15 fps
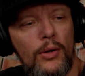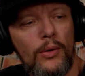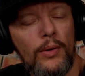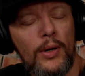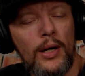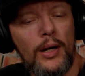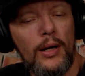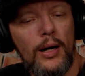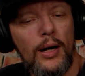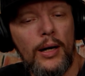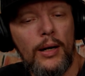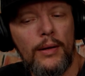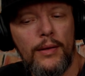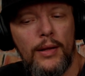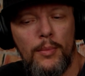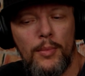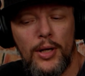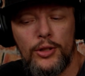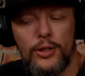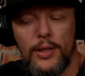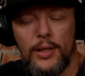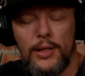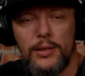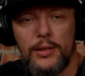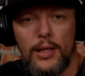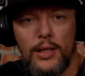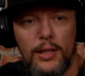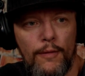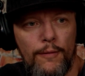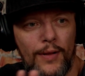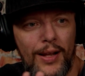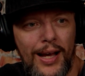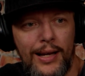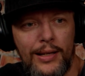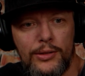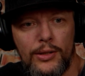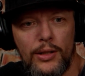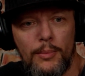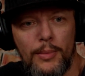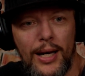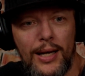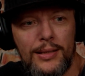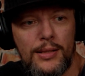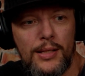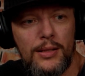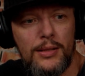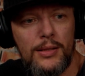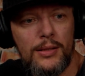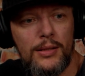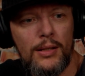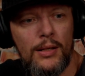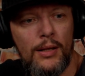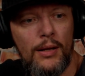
know, they mentioned this, the flags on the baskets,